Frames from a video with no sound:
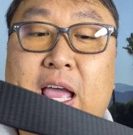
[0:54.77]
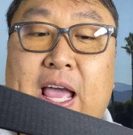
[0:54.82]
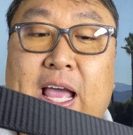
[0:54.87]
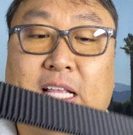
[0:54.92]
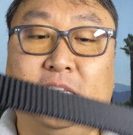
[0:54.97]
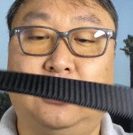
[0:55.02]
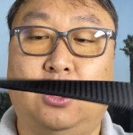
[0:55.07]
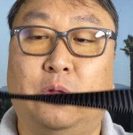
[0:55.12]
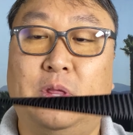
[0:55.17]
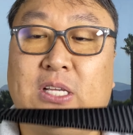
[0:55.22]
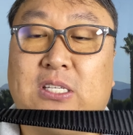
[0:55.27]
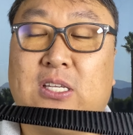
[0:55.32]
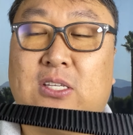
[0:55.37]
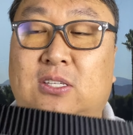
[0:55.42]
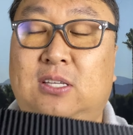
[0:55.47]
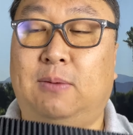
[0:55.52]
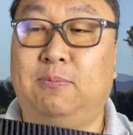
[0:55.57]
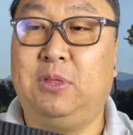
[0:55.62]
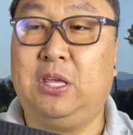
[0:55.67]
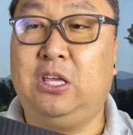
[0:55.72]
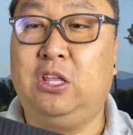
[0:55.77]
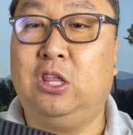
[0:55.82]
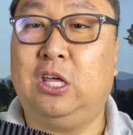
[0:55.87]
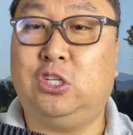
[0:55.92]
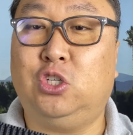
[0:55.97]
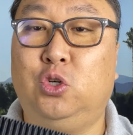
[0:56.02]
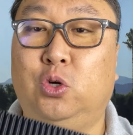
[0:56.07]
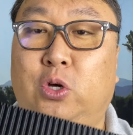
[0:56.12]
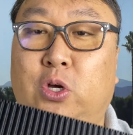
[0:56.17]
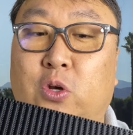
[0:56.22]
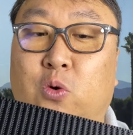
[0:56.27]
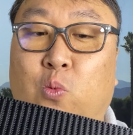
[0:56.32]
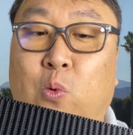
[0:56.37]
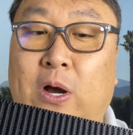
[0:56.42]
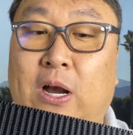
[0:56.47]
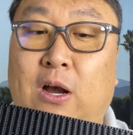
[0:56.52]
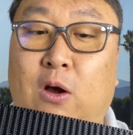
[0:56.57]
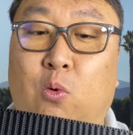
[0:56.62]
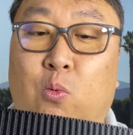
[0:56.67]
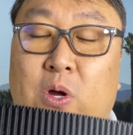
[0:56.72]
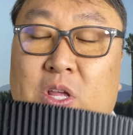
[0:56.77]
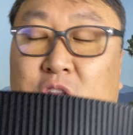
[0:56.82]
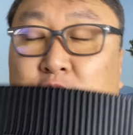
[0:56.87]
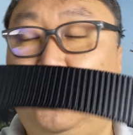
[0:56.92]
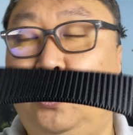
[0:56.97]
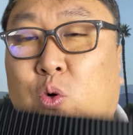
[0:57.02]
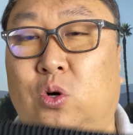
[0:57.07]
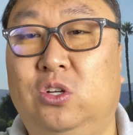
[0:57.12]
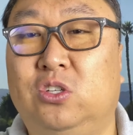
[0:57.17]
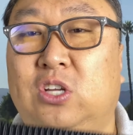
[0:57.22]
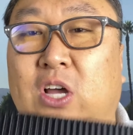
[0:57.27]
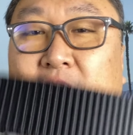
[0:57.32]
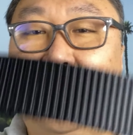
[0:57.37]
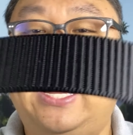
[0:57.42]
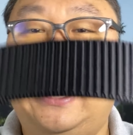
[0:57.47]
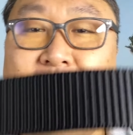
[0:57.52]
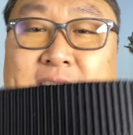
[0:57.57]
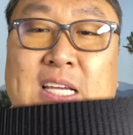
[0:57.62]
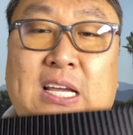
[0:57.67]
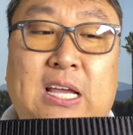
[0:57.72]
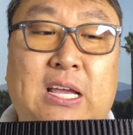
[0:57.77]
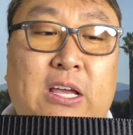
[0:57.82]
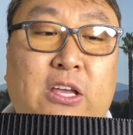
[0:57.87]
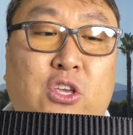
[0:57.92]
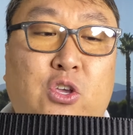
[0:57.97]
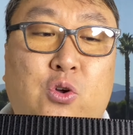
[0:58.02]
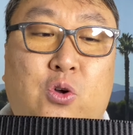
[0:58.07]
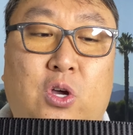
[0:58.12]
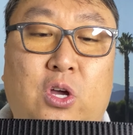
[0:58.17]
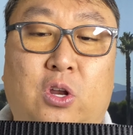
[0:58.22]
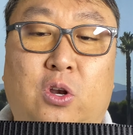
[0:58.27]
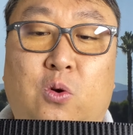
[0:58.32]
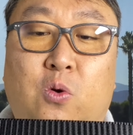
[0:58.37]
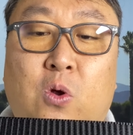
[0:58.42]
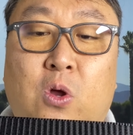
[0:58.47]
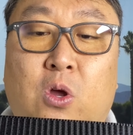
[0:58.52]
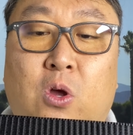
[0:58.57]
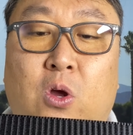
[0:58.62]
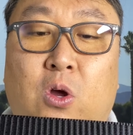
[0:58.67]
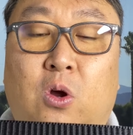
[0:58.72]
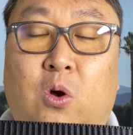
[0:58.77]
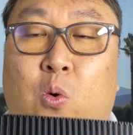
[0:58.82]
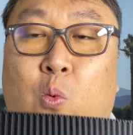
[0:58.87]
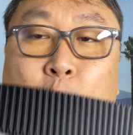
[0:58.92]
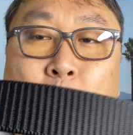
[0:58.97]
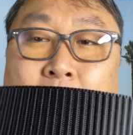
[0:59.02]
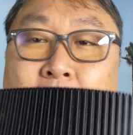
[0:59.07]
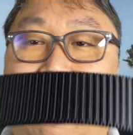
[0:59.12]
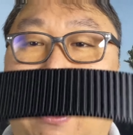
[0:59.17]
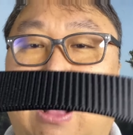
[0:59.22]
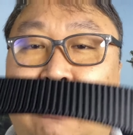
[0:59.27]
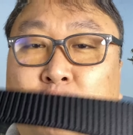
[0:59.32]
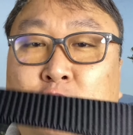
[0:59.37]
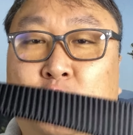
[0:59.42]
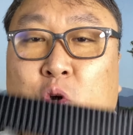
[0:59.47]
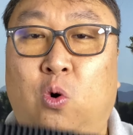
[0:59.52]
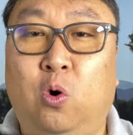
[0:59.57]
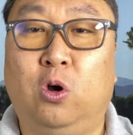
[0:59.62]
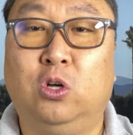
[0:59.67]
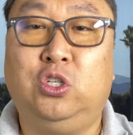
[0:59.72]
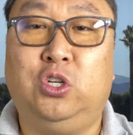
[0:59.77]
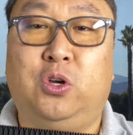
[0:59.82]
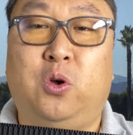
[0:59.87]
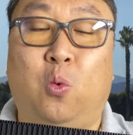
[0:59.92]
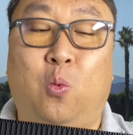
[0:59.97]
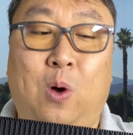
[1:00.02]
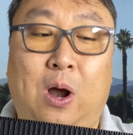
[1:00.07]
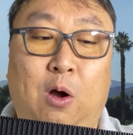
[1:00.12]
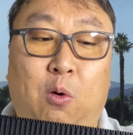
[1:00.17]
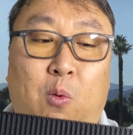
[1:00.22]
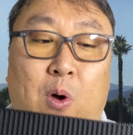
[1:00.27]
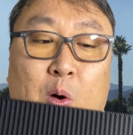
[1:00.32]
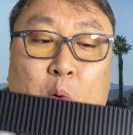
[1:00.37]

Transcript: And so this is something that you could wear with tools on it. You could wear outdoors, you could wear while